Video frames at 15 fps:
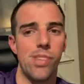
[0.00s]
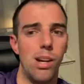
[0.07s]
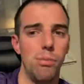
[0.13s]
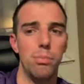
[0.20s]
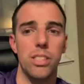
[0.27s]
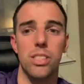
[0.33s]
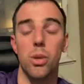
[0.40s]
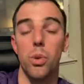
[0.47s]

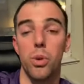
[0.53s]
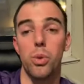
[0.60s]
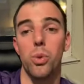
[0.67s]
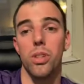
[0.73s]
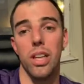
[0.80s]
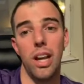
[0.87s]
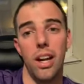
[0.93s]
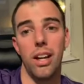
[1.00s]
I'm just going
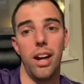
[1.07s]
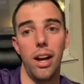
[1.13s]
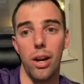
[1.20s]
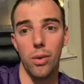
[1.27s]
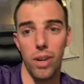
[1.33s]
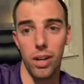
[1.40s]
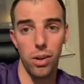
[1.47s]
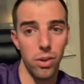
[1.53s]
through a lot
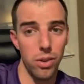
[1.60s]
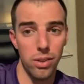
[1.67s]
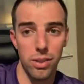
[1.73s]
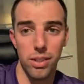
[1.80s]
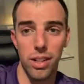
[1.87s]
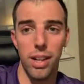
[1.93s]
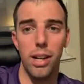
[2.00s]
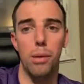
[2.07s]
IRL.
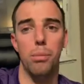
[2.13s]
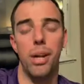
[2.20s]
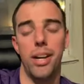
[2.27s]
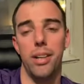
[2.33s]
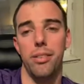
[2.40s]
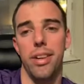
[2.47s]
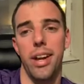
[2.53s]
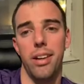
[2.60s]
I'm
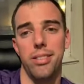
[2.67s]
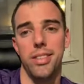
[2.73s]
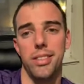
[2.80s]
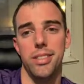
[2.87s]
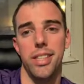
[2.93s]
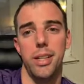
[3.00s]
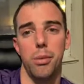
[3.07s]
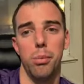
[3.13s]
might even have to
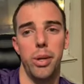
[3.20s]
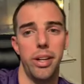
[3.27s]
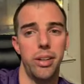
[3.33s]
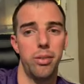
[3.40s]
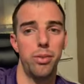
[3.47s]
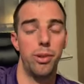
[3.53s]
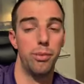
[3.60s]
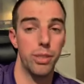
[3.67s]
take a break
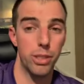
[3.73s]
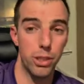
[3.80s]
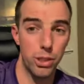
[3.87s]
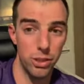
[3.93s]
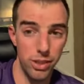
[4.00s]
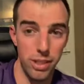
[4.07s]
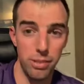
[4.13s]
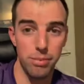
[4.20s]
from the
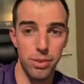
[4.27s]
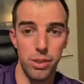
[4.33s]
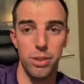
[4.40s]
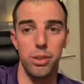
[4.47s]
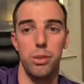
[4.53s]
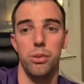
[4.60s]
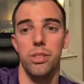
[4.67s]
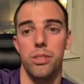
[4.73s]
stream
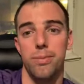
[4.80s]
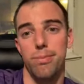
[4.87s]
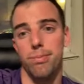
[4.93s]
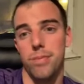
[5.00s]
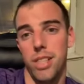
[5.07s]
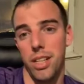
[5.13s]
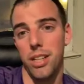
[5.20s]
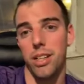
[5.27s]
to
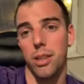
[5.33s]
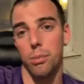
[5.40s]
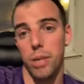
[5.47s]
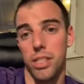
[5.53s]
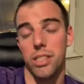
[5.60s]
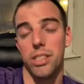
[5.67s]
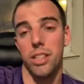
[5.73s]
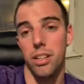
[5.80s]
take care of
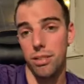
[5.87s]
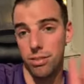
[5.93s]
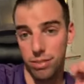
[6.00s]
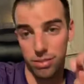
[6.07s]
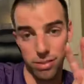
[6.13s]
my stuff